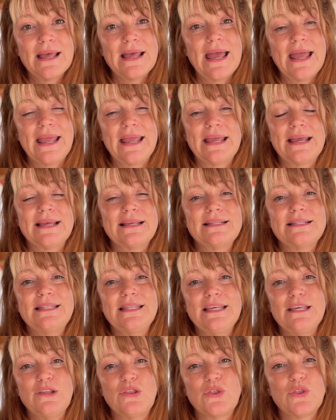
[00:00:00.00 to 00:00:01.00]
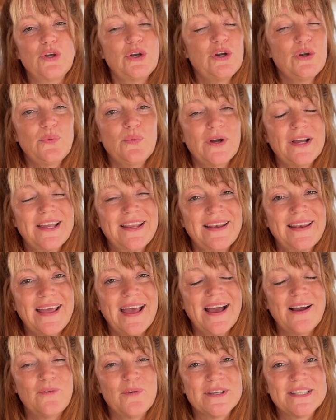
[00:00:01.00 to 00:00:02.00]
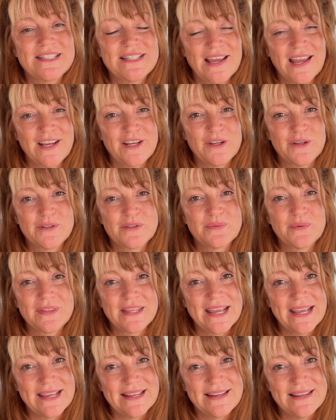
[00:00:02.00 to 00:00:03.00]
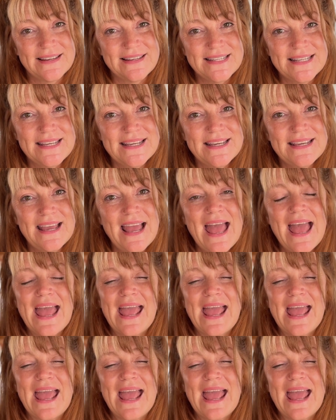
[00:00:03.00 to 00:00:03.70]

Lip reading: And the 3rd one was diagnosed with ADD,